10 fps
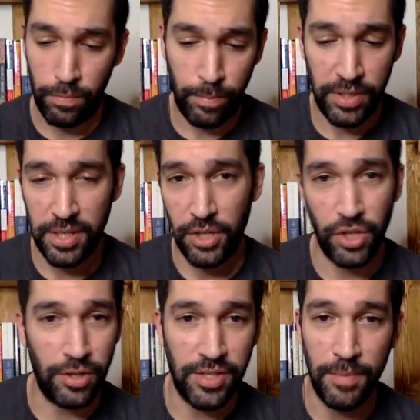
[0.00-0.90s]

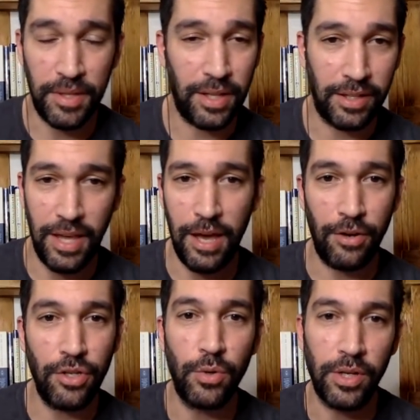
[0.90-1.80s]
position or something like that,
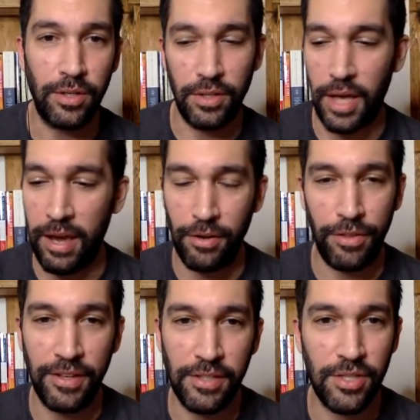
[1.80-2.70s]
or you can handle
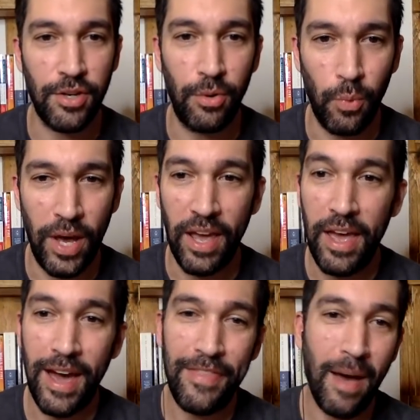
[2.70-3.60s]
things a certain way,
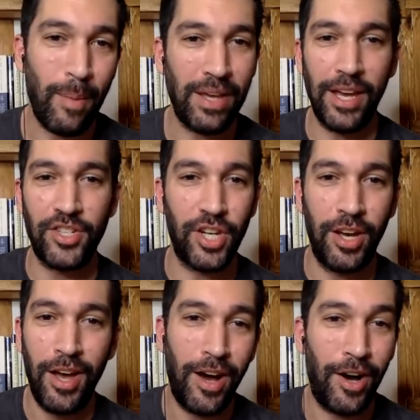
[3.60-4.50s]
and that might get you
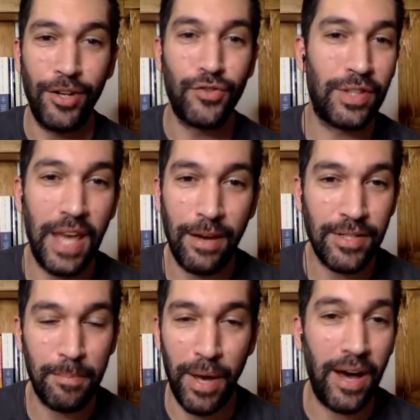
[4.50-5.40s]

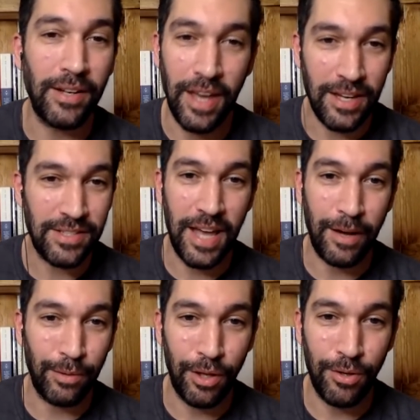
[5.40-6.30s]
100,000 podcast
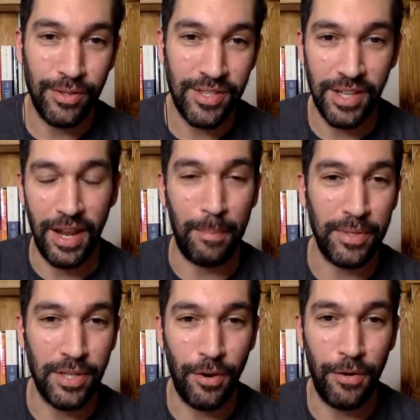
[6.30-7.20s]
downloads an
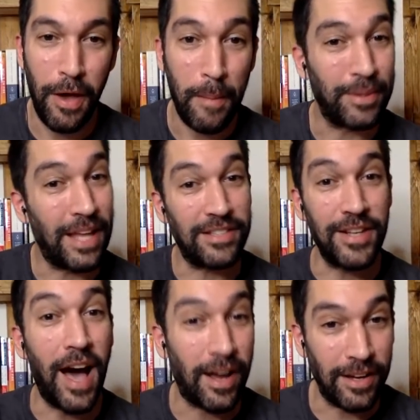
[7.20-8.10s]
episode, but that's
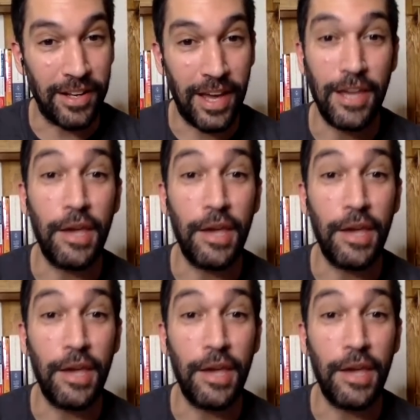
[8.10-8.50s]
not going to get